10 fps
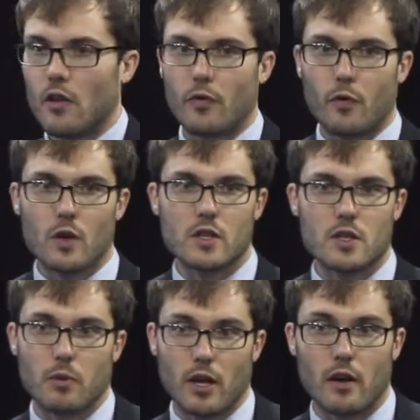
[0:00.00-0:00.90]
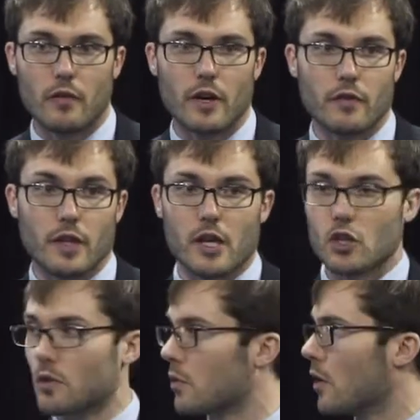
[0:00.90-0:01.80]
The Foreign Supplier
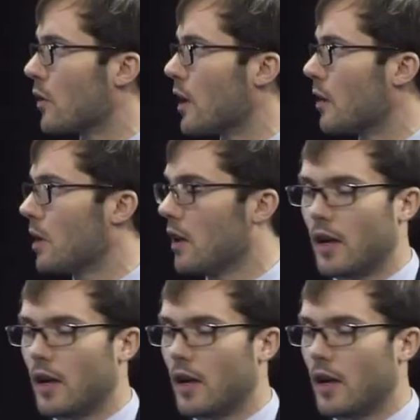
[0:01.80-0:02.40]
Verification Program